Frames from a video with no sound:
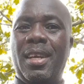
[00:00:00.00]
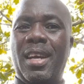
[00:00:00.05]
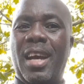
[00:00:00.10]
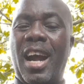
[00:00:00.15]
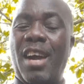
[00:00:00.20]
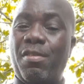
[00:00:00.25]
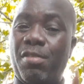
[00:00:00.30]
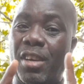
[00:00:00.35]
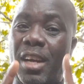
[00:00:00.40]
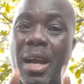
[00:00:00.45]

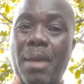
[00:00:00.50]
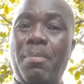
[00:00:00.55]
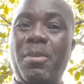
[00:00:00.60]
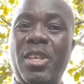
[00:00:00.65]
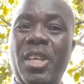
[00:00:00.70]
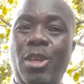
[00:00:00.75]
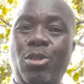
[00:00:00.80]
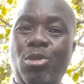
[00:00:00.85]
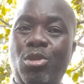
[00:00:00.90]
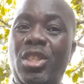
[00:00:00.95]
I've come
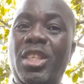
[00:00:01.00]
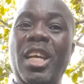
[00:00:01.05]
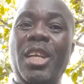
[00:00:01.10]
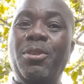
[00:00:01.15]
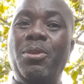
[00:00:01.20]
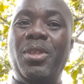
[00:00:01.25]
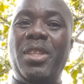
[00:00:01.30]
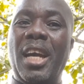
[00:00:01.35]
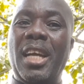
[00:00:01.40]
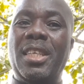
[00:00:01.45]
here to tell
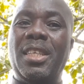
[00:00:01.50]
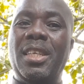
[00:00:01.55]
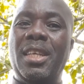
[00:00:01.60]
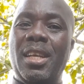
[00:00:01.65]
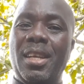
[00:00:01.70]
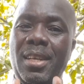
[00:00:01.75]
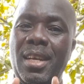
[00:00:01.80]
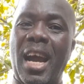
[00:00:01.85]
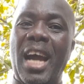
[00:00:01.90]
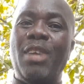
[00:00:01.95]
you that
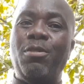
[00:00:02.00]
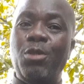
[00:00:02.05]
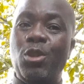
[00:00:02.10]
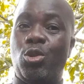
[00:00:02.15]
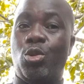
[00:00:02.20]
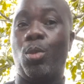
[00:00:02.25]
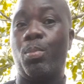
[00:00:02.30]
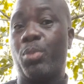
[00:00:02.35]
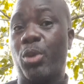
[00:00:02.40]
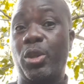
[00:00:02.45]
life is
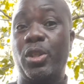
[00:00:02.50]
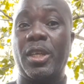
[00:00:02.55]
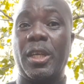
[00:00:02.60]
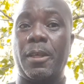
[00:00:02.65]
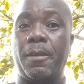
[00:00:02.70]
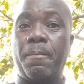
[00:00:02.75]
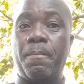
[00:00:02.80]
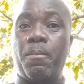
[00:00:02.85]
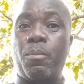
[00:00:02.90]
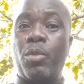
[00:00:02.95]
your
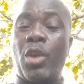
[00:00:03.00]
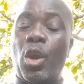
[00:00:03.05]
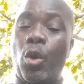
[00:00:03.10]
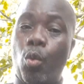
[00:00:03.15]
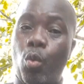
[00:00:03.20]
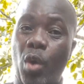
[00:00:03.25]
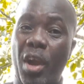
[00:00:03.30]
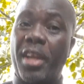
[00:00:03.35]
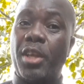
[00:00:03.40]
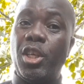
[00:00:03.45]
project.
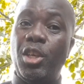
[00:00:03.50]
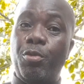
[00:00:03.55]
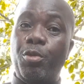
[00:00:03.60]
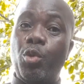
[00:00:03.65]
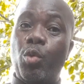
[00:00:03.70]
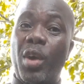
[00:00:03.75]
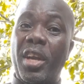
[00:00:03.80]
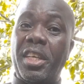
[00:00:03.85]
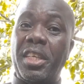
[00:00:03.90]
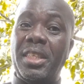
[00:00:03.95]
If you
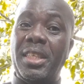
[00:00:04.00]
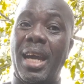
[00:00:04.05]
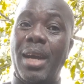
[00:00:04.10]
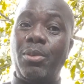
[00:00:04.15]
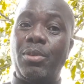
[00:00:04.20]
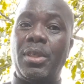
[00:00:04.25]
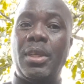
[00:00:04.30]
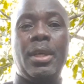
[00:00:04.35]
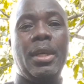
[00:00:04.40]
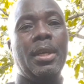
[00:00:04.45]
work it
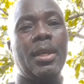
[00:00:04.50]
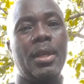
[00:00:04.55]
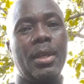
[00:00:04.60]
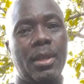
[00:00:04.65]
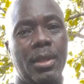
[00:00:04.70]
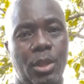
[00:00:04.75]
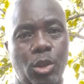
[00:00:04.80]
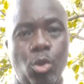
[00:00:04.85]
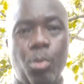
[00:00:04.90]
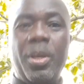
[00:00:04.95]
out,
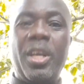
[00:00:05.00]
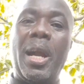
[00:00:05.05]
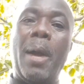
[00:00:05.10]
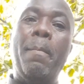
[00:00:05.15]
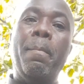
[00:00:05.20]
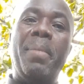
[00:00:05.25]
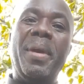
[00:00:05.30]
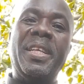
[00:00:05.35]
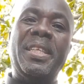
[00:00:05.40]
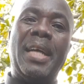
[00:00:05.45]
you
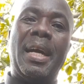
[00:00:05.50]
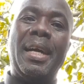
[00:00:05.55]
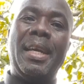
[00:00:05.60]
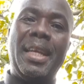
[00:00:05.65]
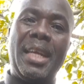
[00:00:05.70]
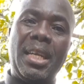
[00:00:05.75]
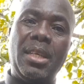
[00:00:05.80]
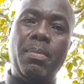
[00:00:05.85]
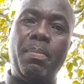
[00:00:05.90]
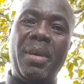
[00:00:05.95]
become better
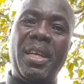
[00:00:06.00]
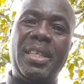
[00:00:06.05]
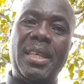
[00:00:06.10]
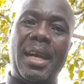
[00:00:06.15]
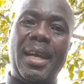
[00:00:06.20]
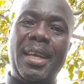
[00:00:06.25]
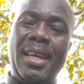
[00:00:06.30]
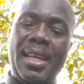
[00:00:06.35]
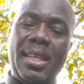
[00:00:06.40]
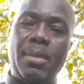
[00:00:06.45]
and better
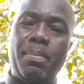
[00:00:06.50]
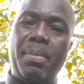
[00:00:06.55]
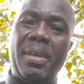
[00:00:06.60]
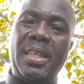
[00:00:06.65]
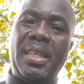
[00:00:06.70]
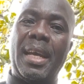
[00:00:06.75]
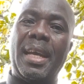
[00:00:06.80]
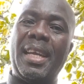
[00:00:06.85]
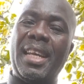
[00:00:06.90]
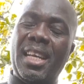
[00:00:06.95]
and
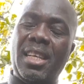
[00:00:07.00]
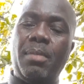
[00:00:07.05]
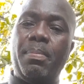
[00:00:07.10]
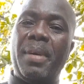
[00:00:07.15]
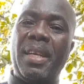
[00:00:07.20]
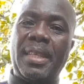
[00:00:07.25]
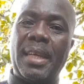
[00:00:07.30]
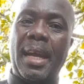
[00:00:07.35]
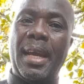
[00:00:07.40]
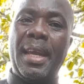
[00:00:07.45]
better and
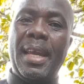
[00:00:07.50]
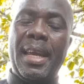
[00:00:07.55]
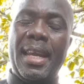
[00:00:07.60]
better.